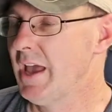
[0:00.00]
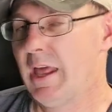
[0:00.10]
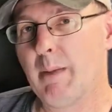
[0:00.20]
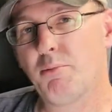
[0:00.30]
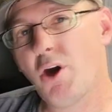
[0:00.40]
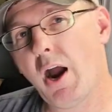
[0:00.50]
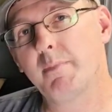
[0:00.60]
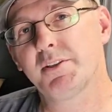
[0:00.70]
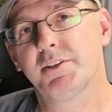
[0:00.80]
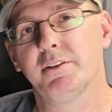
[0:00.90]
And I
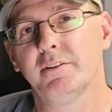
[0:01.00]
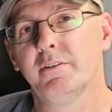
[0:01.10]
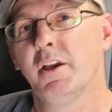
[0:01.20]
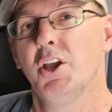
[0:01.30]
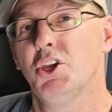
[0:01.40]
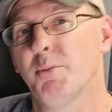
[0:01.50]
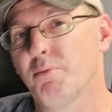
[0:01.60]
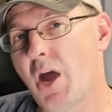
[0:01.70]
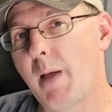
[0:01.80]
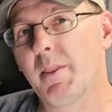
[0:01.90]
promise you, you're
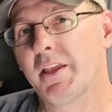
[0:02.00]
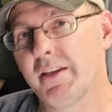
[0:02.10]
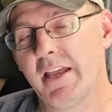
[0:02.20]
probably gonna